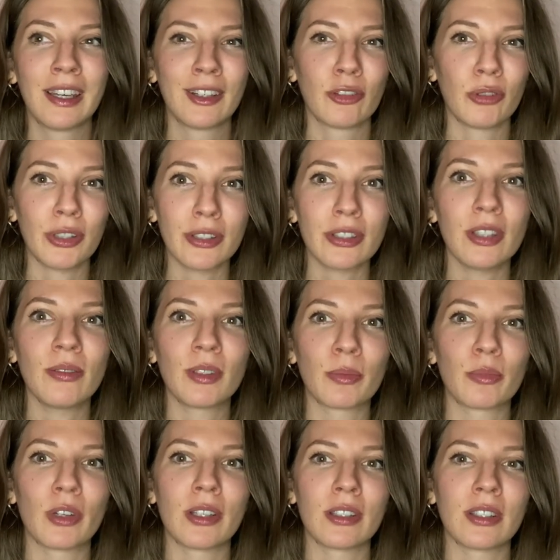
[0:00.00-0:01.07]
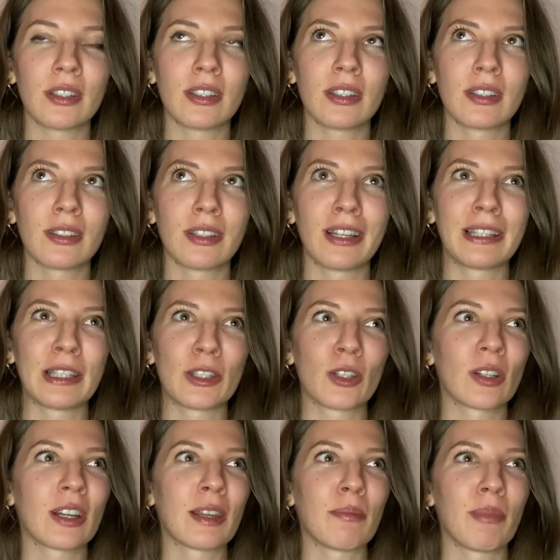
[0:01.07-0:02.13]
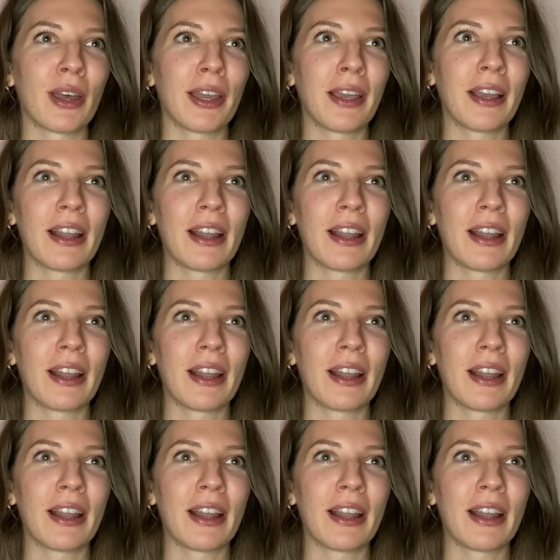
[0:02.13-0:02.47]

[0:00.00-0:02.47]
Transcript: receiving presents is not necessarily my